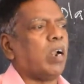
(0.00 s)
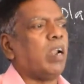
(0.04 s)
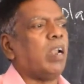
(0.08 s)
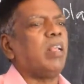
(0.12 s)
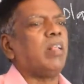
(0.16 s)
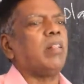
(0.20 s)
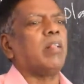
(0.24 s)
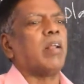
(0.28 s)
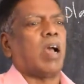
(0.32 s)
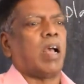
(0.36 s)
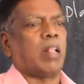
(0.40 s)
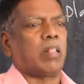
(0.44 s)

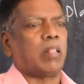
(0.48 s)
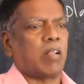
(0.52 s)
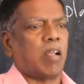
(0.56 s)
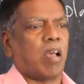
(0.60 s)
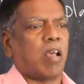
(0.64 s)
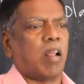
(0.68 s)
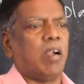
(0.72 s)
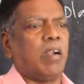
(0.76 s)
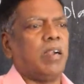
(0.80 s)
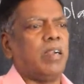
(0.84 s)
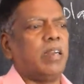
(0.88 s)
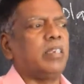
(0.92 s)
only the
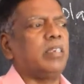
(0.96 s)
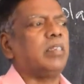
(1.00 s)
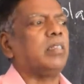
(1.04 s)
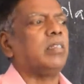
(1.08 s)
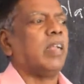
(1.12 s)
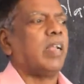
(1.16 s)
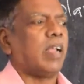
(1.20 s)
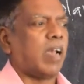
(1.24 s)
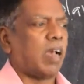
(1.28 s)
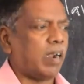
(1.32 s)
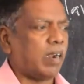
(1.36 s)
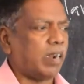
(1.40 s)
authorities
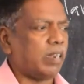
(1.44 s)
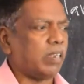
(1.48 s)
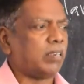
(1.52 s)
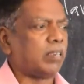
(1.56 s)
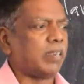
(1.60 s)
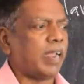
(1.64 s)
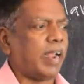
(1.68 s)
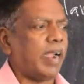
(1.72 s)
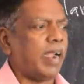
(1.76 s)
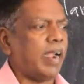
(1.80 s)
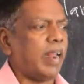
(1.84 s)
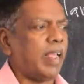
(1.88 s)
they are
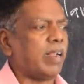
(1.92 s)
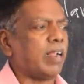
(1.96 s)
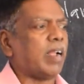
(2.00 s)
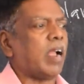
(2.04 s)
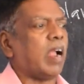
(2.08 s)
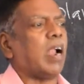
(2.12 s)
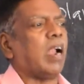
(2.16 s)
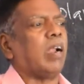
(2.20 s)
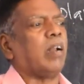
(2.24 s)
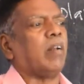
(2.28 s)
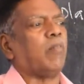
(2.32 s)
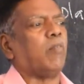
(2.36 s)

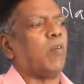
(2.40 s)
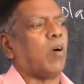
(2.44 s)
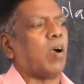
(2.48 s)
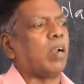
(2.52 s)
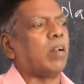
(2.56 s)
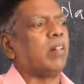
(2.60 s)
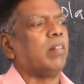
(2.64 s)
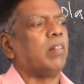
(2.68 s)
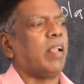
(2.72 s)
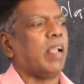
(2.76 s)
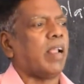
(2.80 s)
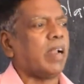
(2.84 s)
deciding, and
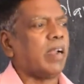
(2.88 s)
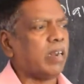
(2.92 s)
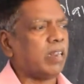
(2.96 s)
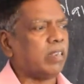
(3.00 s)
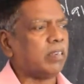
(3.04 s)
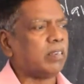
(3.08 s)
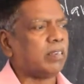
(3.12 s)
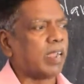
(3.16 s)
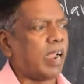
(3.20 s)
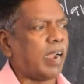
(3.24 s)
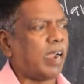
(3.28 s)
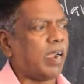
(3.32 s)
what they
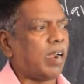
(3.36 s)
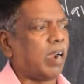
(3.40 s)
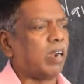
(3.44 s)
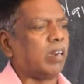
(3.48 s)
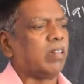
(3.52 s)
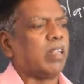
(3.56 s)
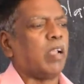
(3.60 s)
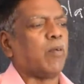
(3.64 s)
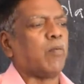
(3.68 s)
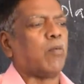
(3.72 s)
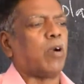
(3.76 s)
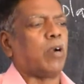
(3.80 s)

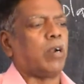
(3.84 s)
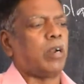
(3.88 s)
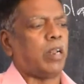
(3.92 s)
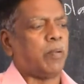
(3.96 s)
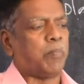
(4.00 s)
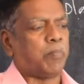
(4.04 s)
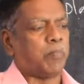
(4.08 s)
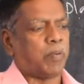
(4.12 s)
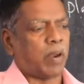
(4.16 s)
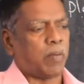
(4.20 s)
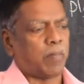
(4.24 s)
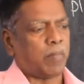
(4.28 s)
decided they want
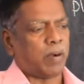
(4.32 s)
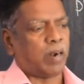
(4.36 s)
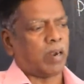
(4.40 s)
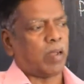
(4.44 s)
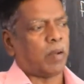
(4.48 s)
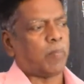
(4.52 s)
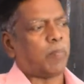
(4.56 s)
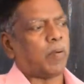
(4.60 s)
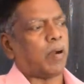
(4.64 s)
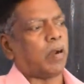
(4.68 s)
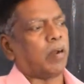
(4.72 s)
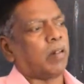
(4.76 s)
to
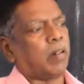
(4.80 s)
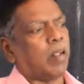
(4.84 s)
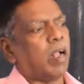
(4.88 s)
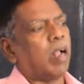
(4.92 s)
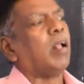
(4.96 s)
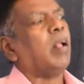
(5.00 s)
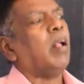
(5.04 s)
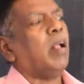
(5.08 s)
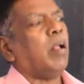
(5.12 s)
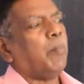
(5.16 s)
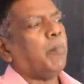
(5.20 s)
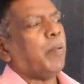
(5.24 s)
implement upon
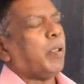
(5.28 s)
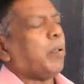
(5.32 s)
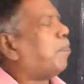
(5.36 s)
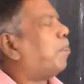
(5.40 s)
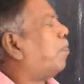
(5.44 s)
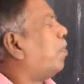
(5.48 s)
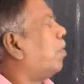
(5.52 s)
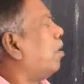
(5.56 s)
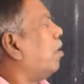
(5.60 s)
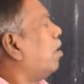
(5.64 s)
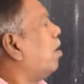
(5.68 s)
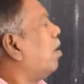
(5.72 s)
the
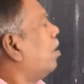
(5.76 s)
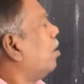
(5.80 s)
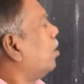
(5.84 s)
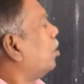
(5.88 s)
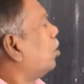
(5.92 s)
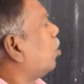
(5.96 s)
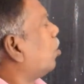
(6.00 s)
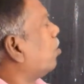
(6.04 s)
people.